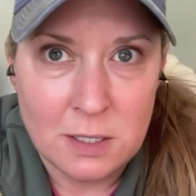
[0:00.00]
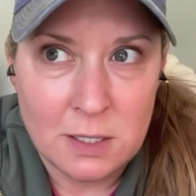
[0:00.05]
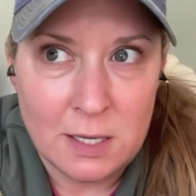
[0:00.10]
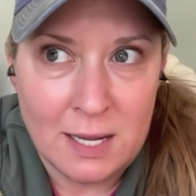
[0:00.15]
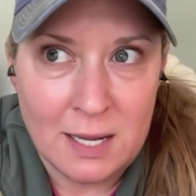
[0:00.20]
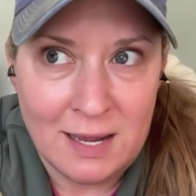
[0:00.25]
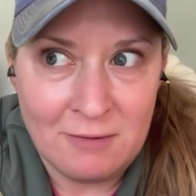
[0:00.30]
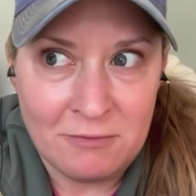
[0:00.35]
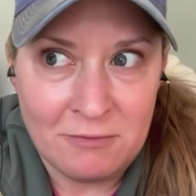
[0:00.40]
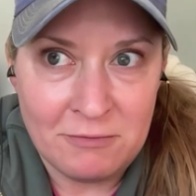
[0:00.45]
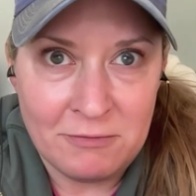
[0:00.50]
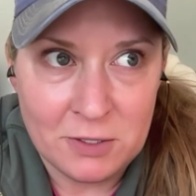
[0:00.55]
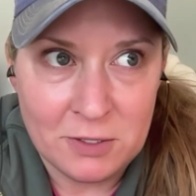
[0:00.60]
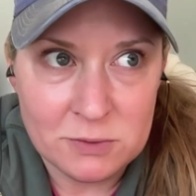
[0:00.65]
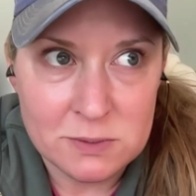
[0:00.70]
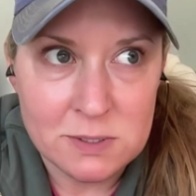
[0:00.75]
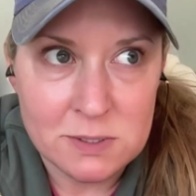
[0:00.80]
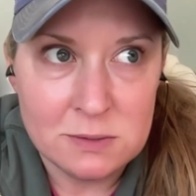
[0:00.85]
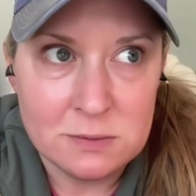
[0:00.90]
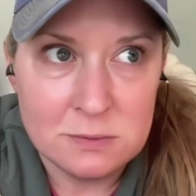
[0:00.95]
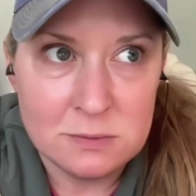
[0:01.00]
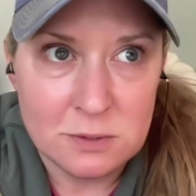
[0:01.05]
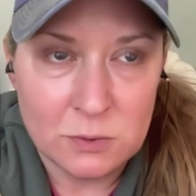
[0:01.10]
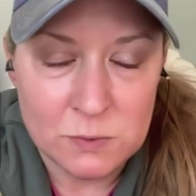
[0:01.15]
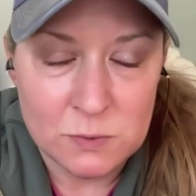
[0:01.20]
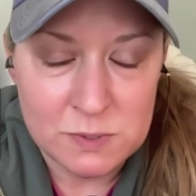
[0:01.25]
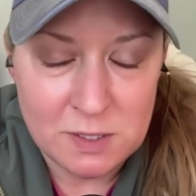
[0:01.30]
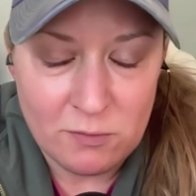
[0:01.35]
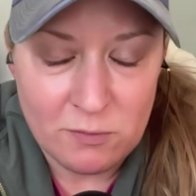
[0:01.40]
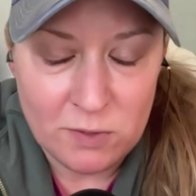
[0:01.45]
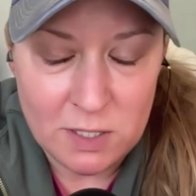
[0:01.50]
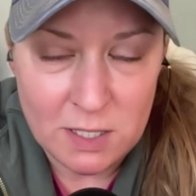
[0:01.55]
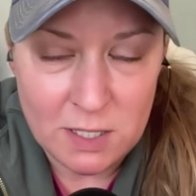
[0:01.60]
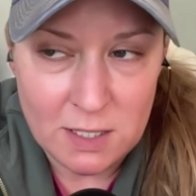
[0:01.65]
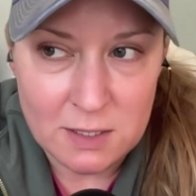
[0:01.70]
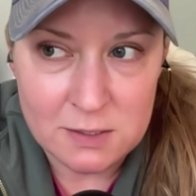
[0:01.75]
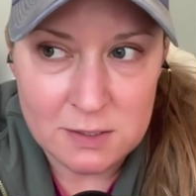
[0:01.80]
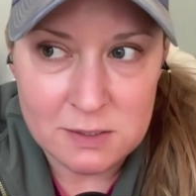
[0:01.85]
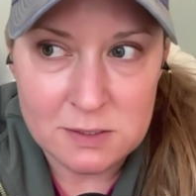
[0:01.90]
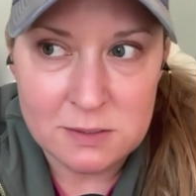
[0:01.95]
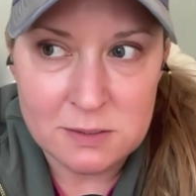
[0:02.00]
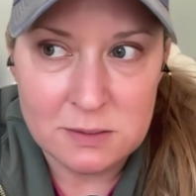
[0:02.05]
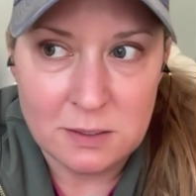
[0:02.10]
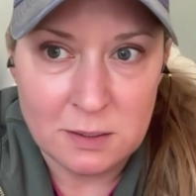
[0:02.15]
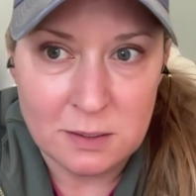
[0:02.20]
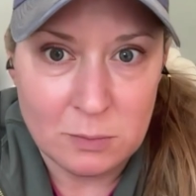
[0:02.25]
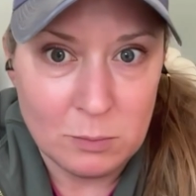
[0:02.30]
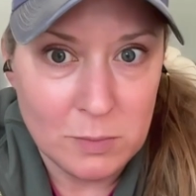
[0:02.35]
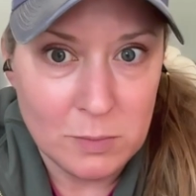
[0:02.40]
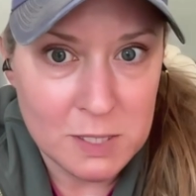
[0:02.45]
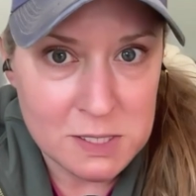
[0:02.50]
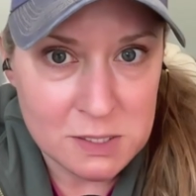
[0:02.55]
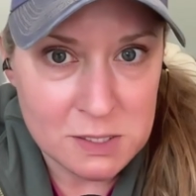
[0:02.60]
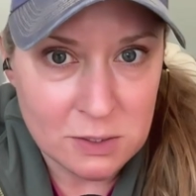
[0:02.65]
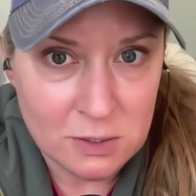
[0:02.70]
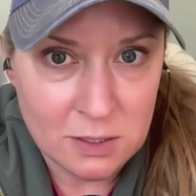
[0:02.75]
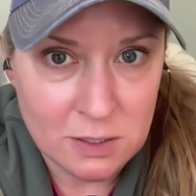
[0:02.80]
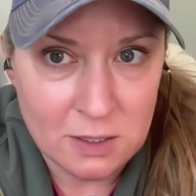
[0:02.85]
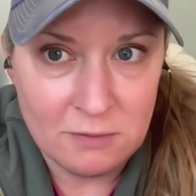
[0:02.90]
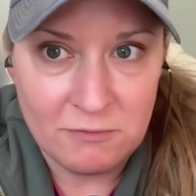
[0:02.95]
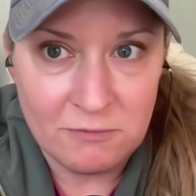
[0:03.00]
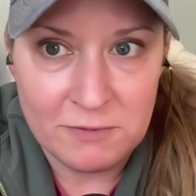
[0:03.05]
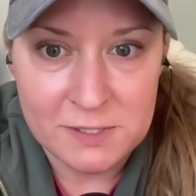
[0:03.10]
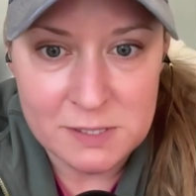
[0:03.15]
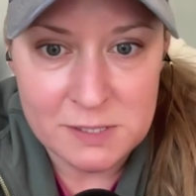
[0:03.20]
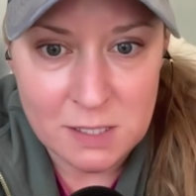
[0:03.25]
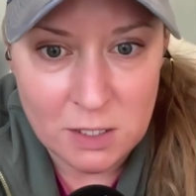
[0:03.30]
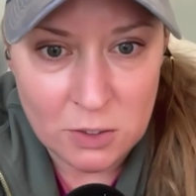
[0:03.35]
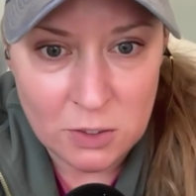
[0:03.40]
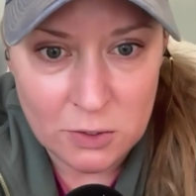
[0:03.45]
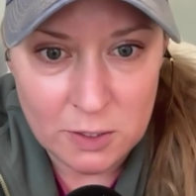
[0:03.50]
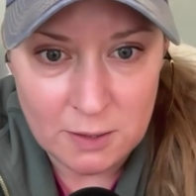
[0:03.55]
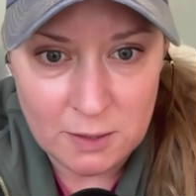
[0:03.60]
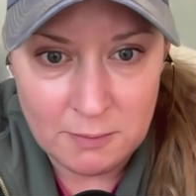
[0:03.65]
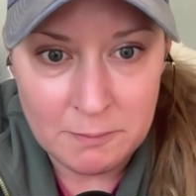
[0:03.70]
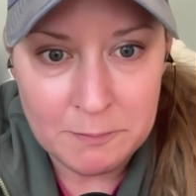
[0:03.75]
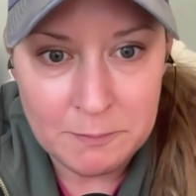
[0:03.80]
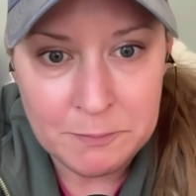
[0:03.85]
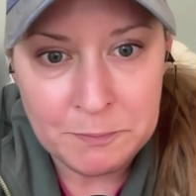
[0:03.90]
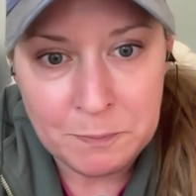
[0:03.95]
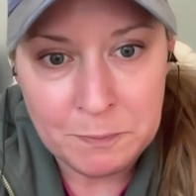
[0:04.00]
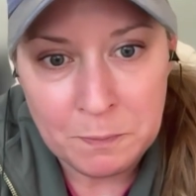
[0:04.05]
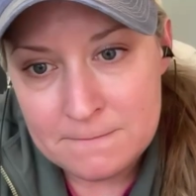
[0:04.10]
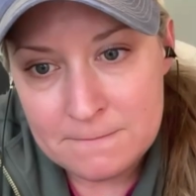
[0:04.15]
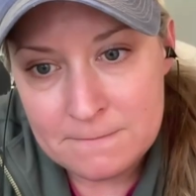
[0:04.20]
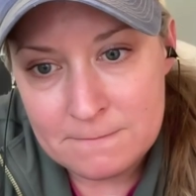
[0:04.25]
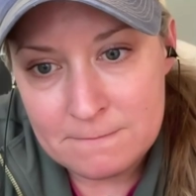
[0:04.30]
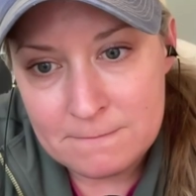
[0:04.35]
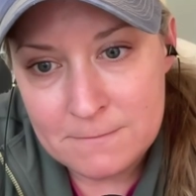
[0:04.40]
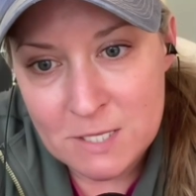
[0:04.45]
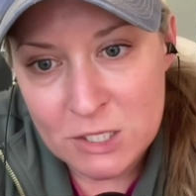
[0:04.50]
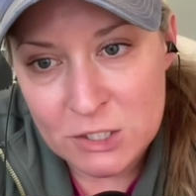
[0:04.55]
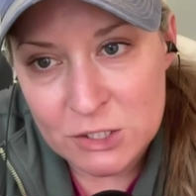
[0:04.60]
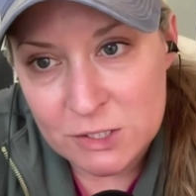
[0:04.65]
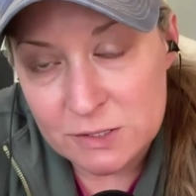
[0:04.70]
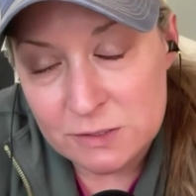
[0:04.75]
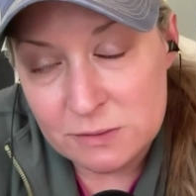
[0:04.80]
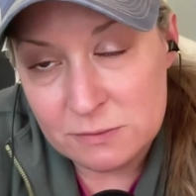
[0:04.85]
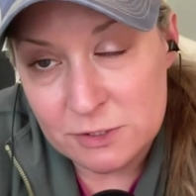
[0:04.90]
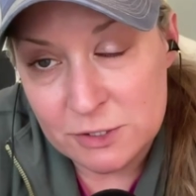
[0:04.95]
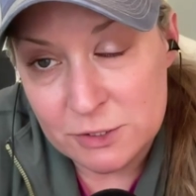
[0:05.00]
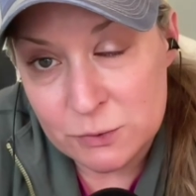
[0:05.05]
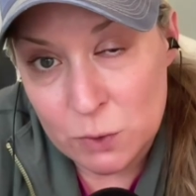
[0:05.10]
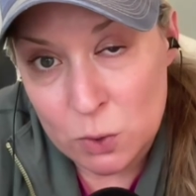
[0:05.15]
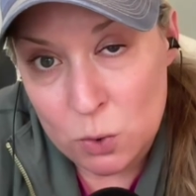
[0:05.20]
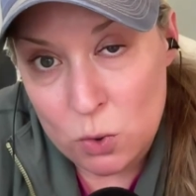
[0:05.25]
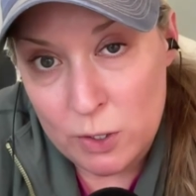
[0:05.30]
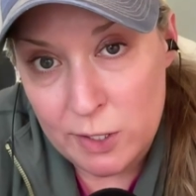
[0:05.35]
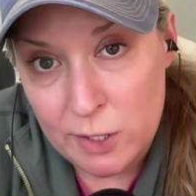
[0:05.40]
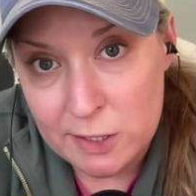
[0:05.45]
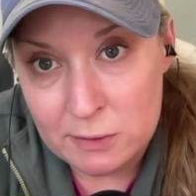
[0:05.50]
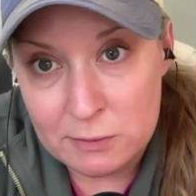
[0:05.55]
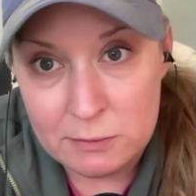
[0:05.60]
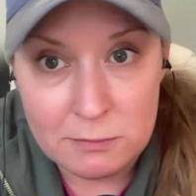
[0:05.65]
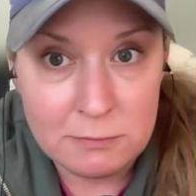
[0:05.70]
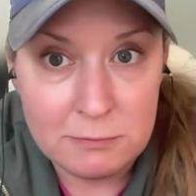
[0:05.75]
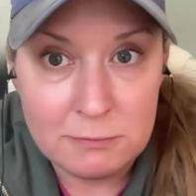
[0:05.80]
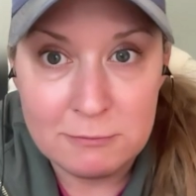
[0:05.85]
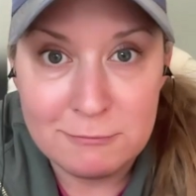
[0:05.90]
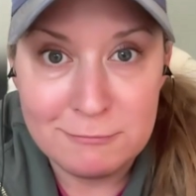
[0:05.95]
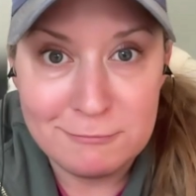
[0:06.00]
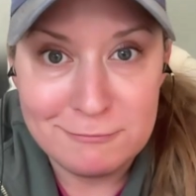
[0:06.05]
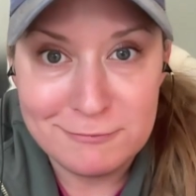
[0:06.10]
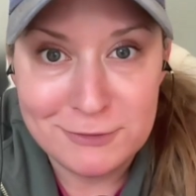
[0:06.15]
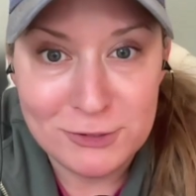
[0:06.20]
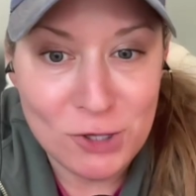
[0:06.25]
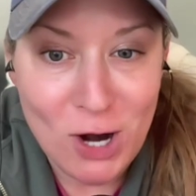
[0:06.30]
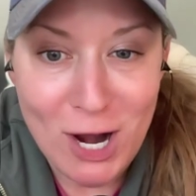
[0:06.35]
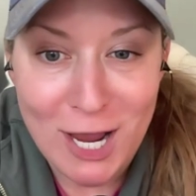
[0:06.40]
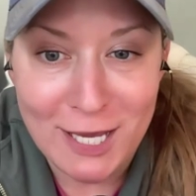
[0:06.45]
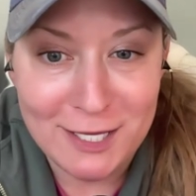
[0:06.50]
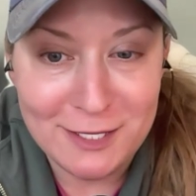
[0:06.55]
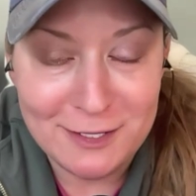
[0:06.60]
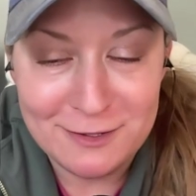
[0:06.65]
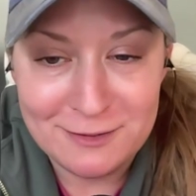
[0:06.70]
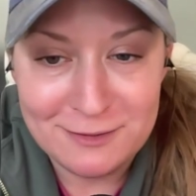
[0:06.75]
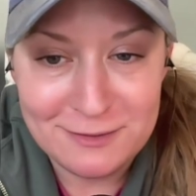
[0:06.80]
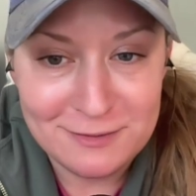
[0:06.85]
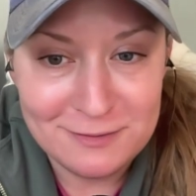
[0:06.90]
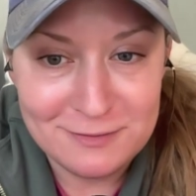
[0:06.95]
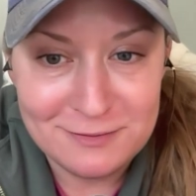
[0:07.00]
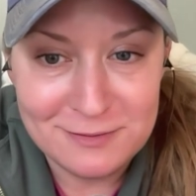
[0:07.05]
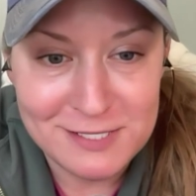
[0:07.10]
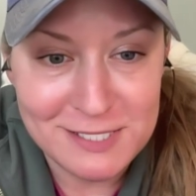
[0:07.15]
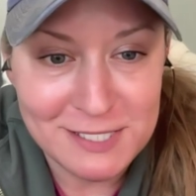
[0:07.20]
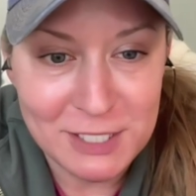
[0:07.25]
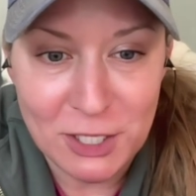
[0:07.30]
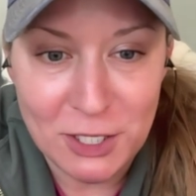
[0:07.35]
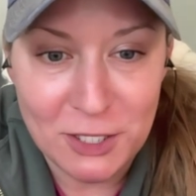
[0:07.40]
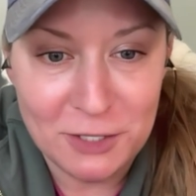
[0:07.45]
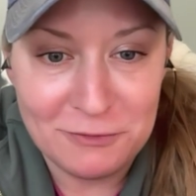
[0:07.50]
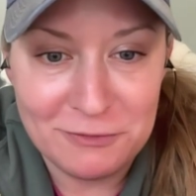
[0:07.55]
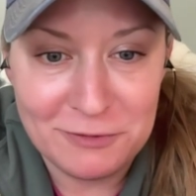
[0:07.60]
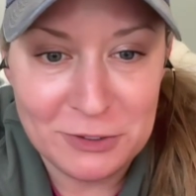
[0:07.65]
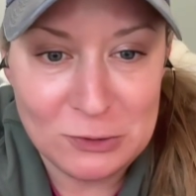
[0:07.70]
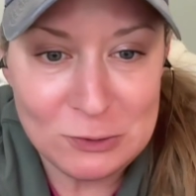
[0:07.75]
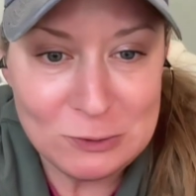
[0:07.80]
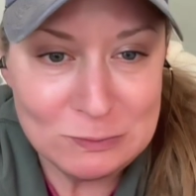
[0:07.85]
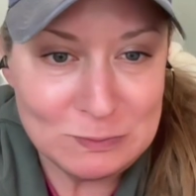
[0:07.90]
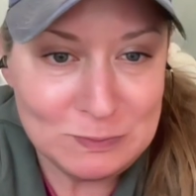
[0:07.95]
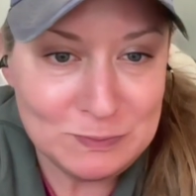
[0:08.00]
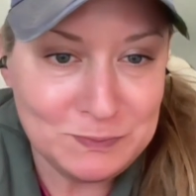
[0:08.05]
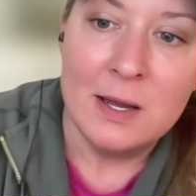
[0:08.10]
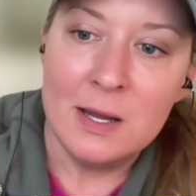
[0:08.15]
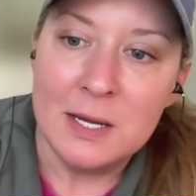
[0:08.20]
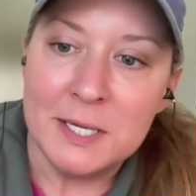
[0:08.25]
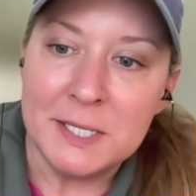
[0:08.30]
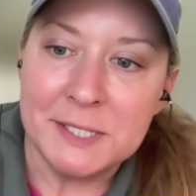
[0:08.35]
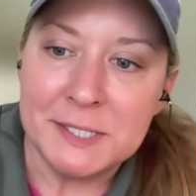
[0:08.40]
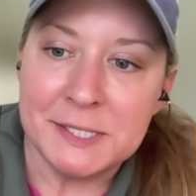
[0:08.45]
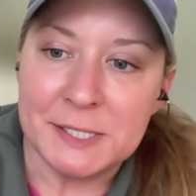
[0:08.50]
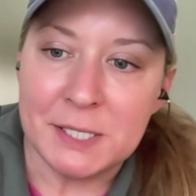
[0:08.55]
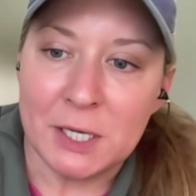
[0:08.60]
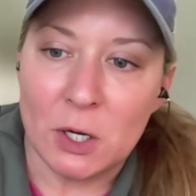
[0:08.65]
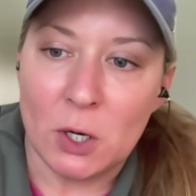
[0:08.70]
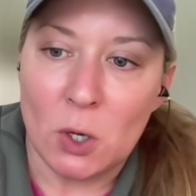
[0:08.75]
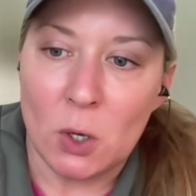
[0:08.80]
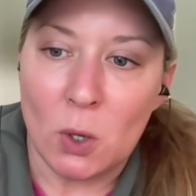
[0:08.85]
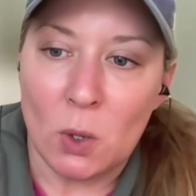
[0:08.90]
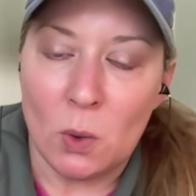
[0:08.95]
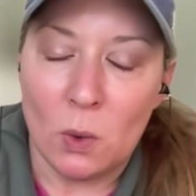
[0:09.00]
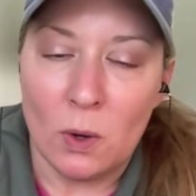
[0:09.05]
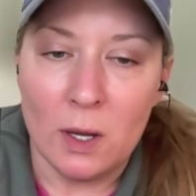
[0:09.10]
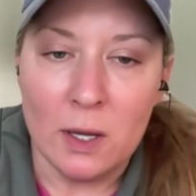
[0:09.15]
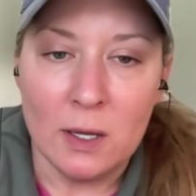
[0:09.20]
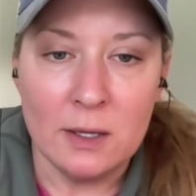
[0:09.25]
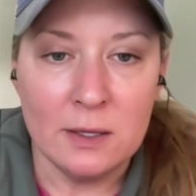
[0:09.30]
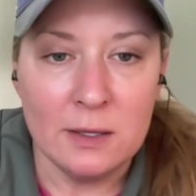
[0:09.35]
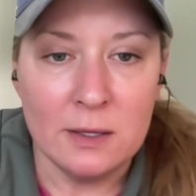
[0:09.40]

have felt those 7 days, like mentally, physically. Just record it, try it, see how you feel. So